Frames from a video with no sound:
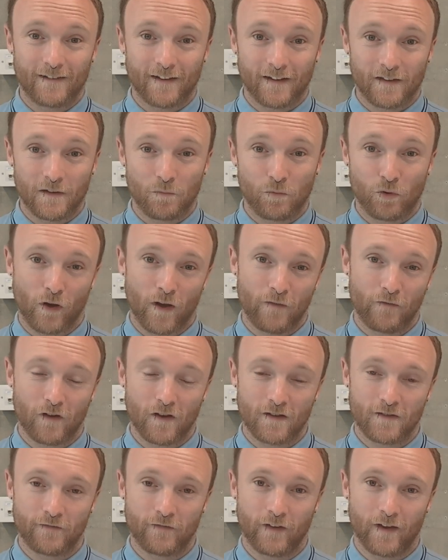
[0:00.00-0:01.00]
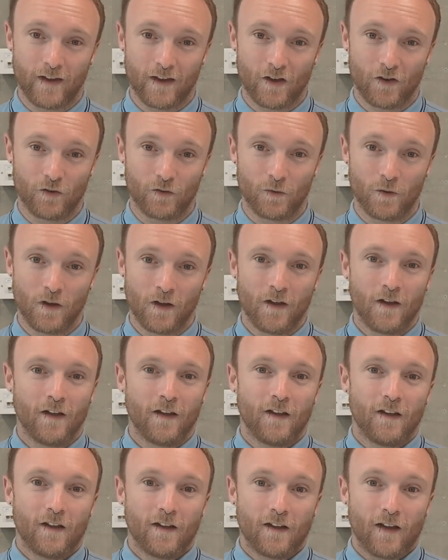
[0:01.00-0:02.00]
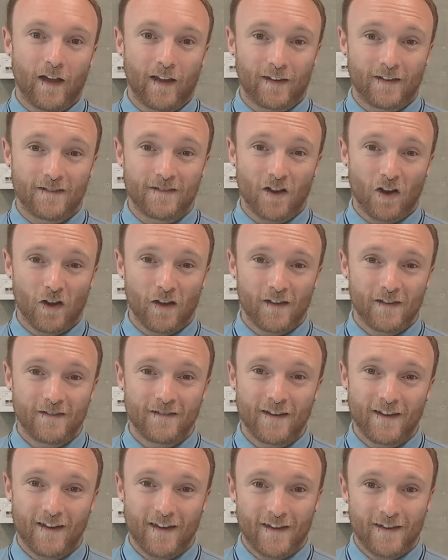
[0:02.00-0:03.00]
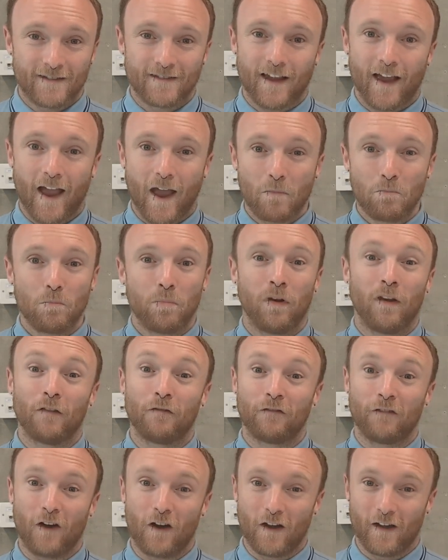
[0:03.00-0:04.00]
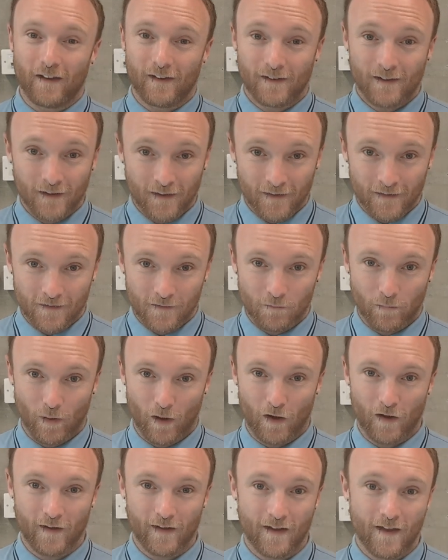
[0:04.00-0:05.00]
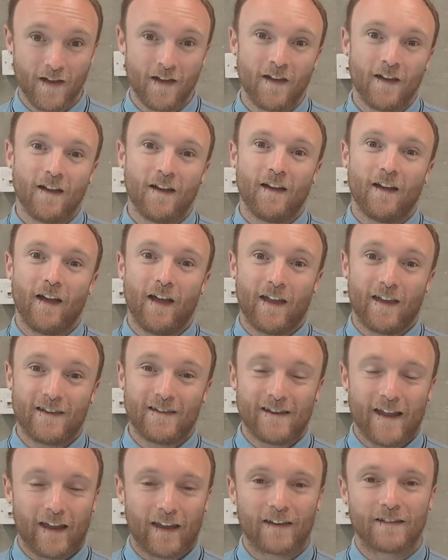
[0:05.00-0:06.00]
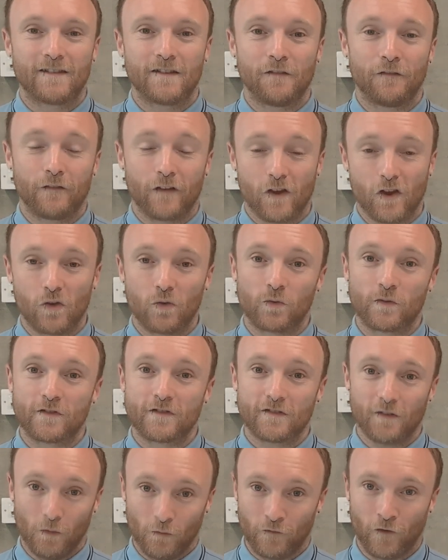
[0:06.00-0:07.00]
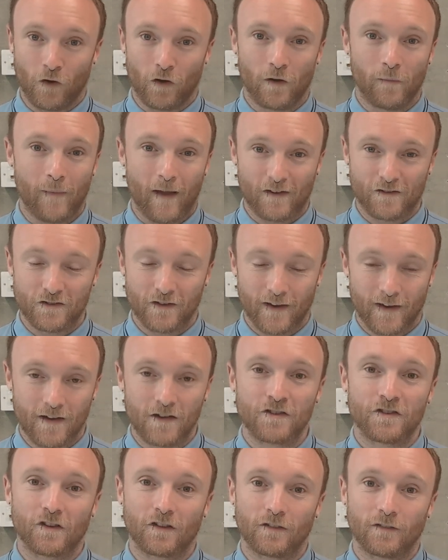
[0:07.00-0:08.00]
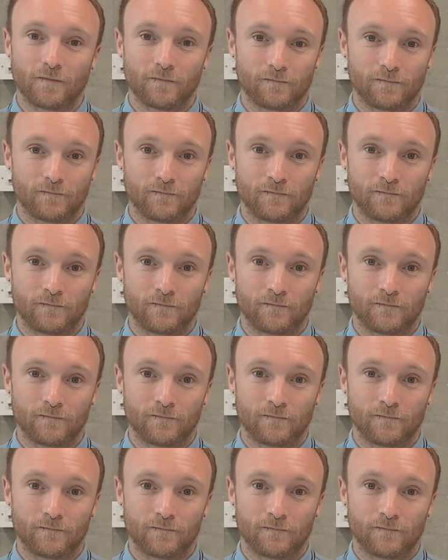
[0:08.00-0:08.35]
in the previous video, anxiety is amplified by a negative use of our imagination.